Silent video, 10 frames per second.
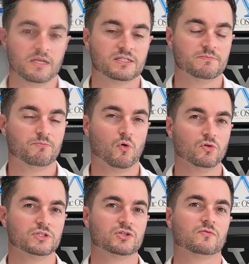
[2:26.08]
It's
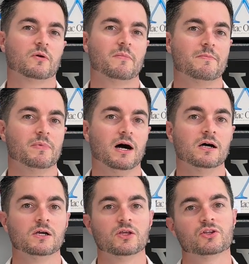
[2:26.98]
important to remember
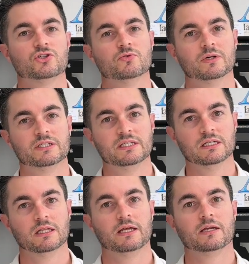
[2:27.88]
that you are
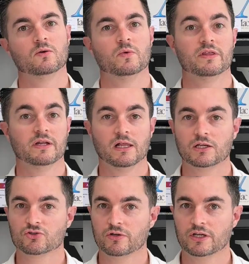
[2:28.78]
dealing with an
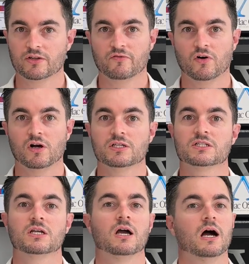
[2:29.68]
electronic device,
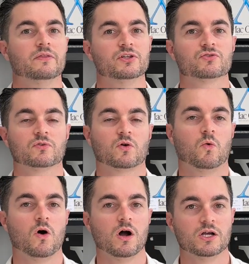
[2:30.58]
and this
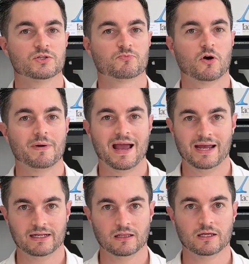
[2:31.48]
requires proper
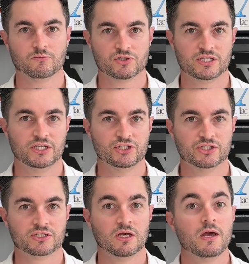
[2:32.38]
handling
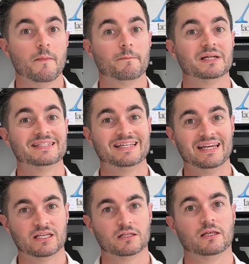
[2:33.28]
procedures,
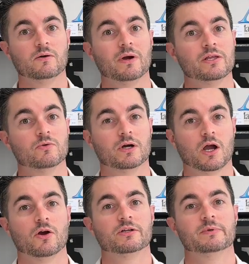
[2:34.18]
particularly when you are
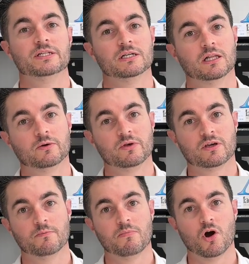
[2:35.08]
going to be dealing with
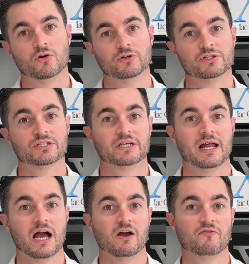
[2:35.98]
components that
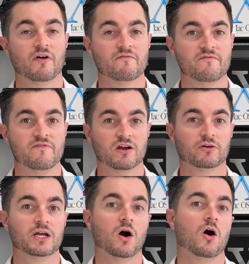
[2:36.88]
have
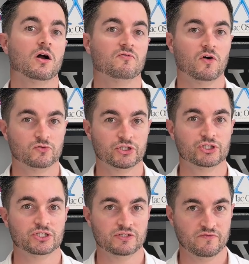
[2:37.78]
very high
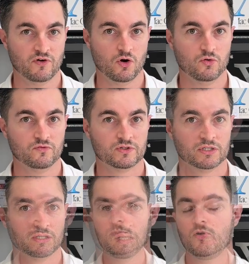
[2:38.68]
voltages involved.
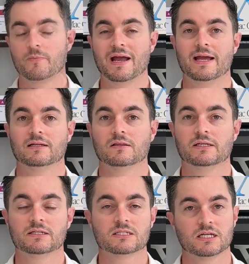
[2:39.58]
Proper
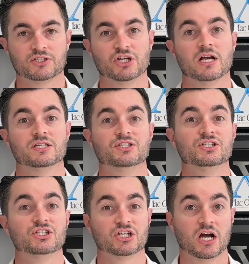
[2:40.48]
handling such as
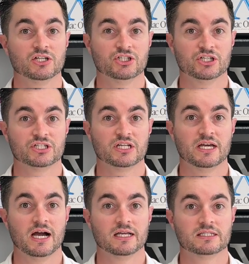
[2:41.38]
discharging
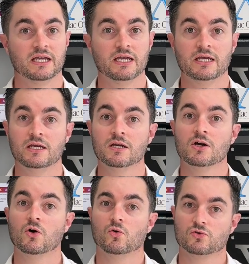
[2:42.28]
CRT
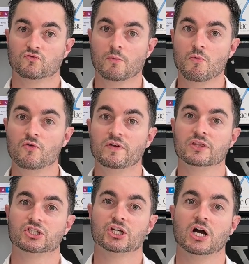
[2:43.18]
or removing
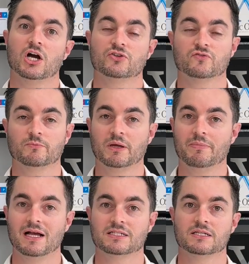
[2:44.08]
the charge from
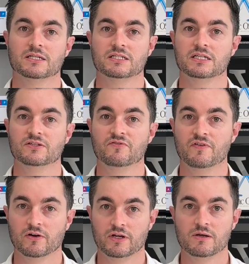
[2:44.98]
capacitors is
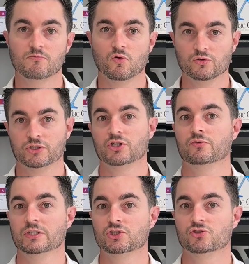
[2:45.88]
very important
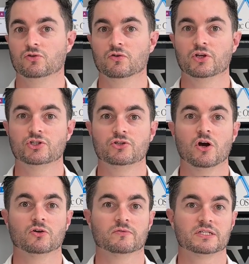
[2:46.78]
to ensure that you
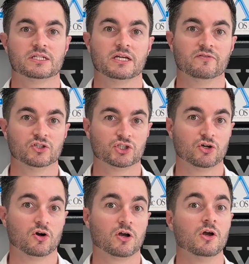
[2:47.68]
don't receive a
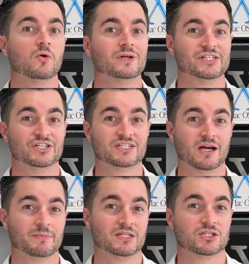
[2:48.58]
shock, which in
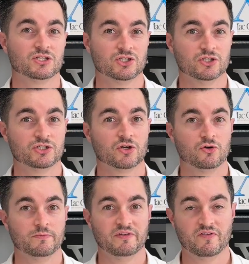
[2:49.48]
some instances
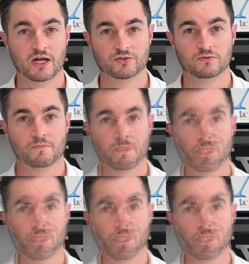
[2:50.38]
could be fatal.